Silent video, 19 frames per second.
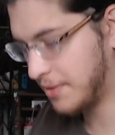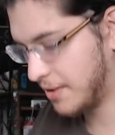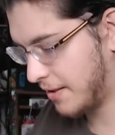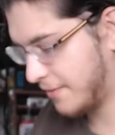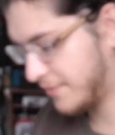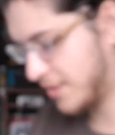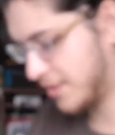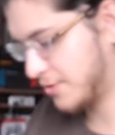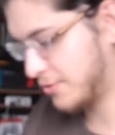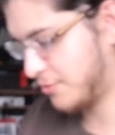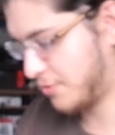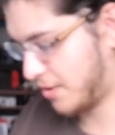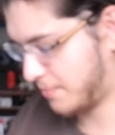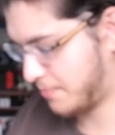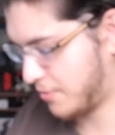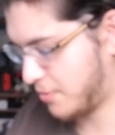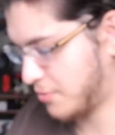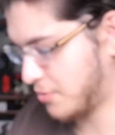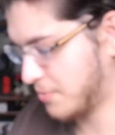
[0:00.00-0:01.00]
love to draw
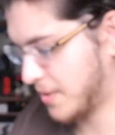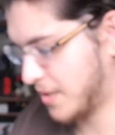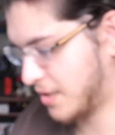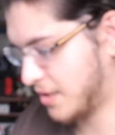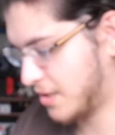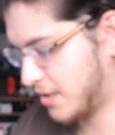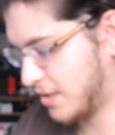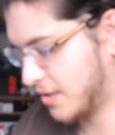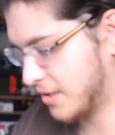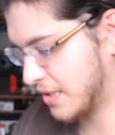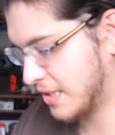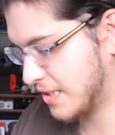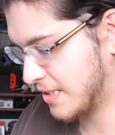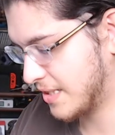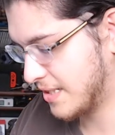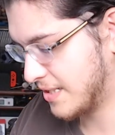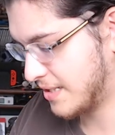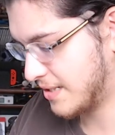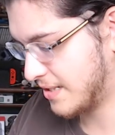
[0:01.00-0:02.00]
Pokemon card
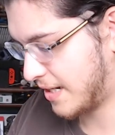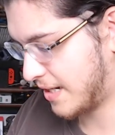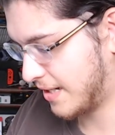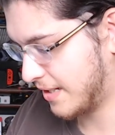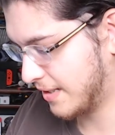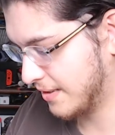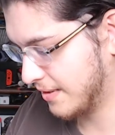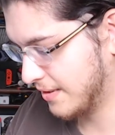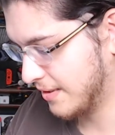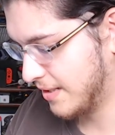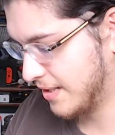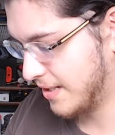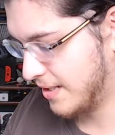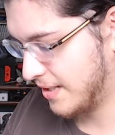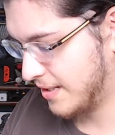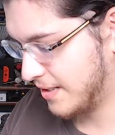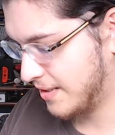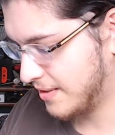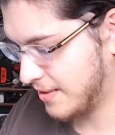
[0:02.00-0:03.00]
style
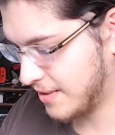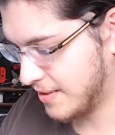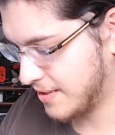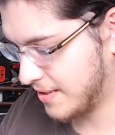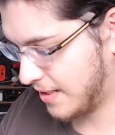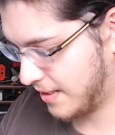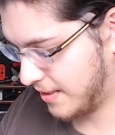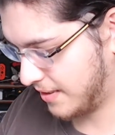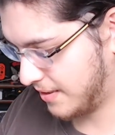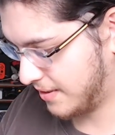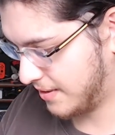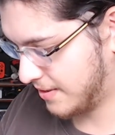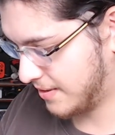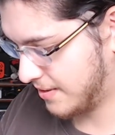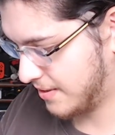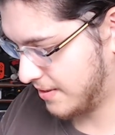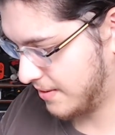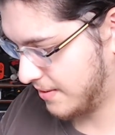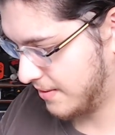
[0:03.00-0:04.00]
designs.